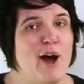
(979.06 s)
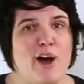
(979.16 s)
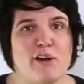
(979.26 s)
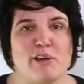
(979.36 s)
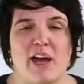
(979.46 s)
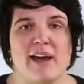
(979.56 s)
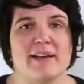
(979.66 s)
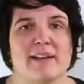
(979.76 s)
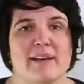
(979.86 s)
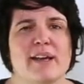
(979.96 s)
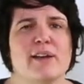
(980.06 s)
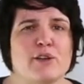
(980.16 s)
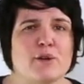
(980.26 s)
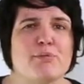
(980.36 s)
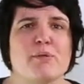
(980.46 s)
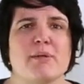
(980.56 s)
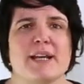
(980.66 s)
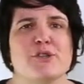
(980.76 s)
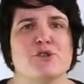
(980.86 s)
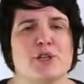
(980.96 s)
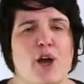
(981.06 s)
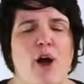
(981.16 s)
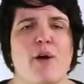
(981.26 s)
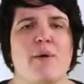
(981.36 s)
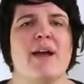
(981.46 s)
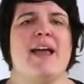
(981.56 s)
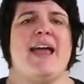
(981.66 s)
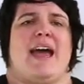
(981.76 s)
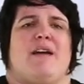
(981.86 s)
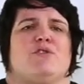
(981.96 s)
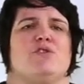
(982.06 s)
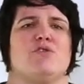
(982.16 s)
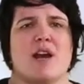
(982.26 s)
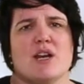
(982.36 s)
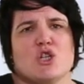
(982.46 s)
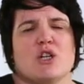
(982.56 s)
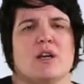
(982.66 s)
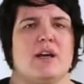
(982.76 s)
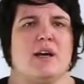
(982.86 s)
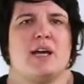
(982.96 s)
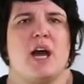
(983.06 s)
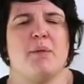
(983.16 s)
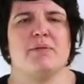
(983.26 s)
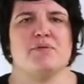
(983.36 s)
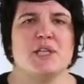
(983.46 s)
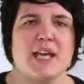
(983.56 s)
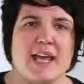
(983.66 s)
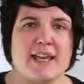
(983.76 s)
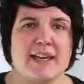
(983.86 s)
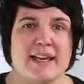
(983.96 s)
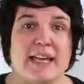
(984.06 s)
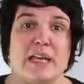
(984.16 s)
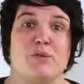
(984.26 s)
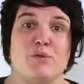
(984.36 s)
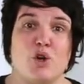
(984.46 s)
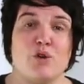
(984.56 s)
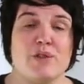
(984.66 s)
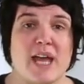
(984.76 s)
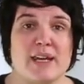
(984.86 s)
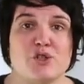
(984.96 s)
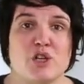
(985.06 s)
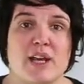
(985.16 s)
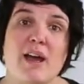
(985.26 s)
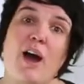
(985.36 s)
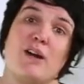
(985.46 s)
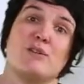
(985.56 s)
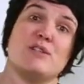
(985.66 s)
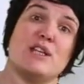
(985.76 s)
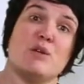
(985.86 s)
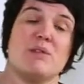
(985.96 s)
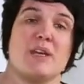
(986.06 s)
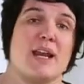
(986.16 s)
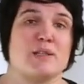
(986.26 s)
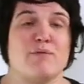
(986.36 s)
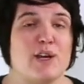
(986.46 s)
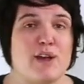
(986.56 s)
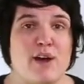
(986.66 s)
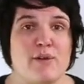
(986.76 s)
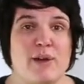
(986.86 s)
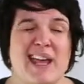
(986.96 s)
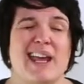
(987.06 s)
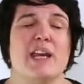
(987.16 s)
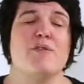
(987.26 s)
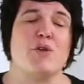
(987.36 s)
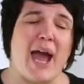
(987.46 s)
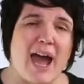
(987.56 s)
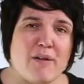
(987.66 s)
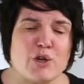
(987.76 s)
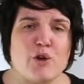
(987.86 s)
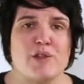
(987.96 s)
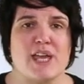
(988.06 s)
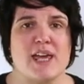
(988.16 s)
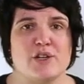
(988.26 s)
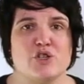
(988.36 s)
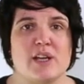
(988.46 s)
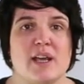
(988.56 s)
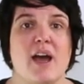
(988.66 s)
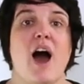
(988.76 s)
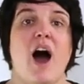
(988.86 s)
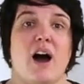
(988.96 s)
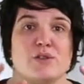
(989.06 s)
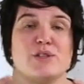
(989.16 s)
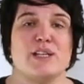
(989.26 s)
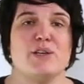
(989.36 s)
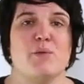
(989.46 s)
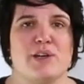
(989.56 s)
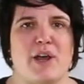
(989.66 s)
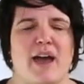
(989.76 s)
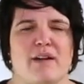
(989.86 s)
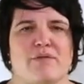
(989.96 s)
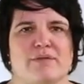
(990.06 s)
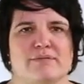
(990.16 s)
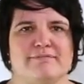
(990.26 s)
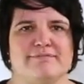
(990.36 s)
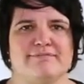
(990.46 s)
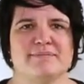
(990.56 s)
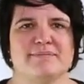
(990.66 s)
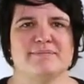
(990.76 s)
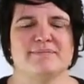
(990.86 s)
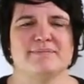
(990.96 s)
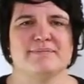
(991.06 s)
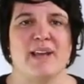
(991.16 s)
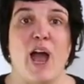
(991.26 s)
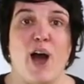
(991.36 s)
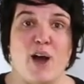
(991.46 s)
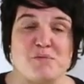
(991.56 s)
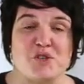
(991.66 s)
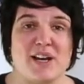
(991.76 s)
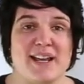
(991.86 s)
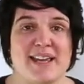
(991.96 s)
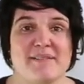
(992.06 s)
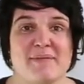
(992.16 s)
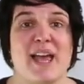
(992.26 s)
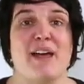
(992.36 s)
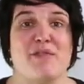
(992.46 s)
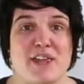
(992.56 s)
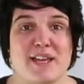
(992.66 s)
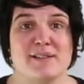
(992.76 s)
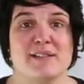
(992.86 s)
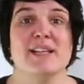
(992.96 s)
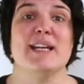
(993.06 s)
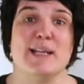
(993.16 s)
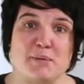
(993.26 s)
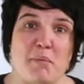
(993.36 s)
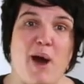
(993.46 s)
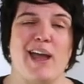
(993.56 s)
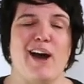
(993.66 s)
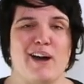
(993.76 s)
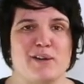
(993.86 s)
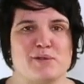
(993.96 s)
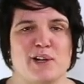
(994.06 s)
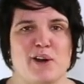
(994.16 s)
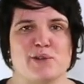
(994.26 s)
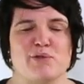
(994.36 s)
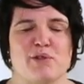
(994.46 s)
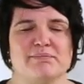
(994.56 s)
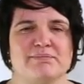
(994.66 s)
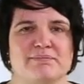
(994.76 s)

Okay, you probably should go have a stretch, a cup of tea. If you've got the energy, I'll see you in the next video. And if you haven't got the energy, I'll see you when you have. I'm Shelley, and this is my IELTS classroom.